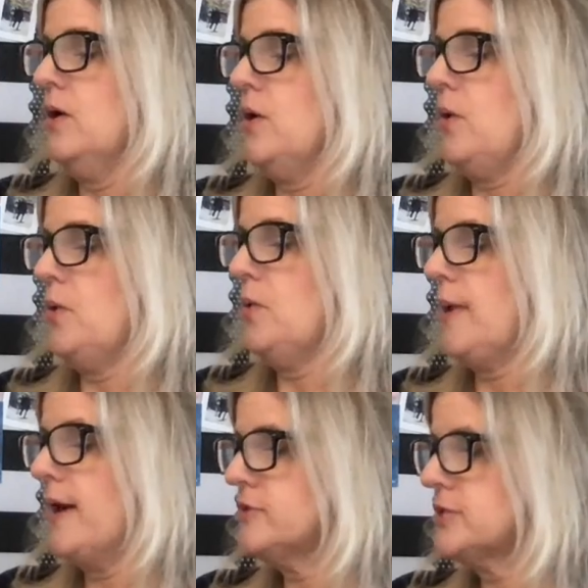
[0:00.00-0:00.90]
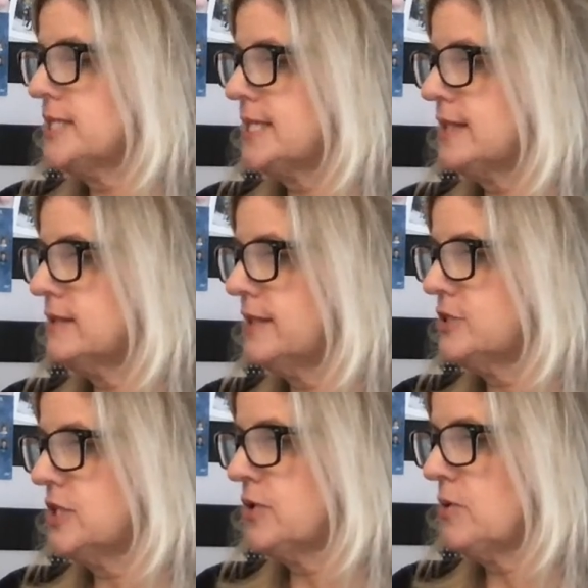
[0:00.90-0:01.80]
Oh, wow, she said,
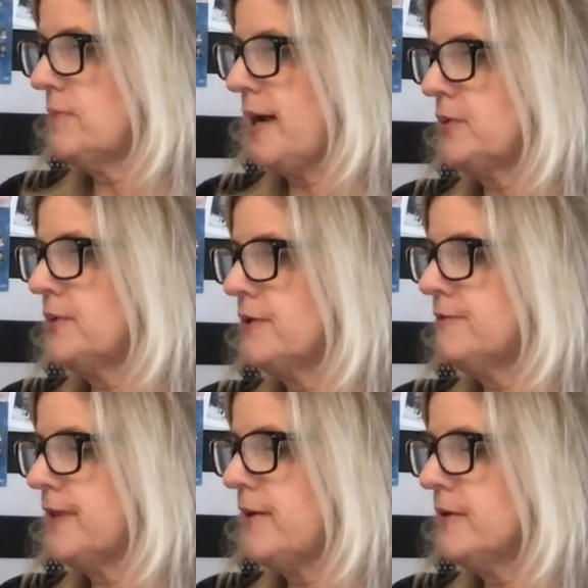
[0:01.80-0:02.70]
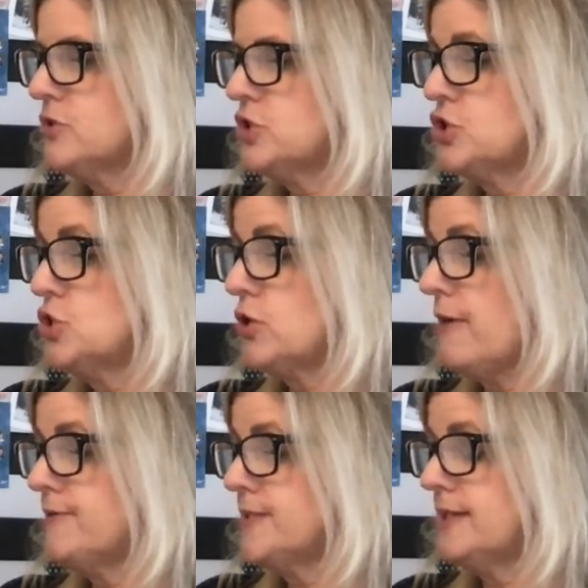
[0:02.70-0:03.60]
clutching her magnolia flower, and she took
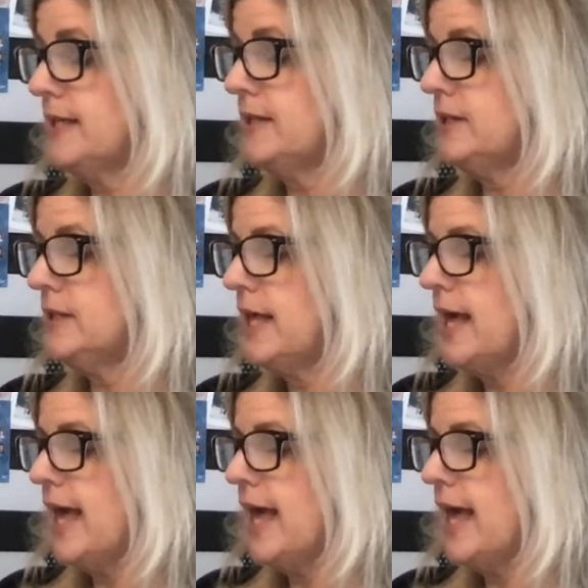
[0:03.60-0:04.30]
off down the hill.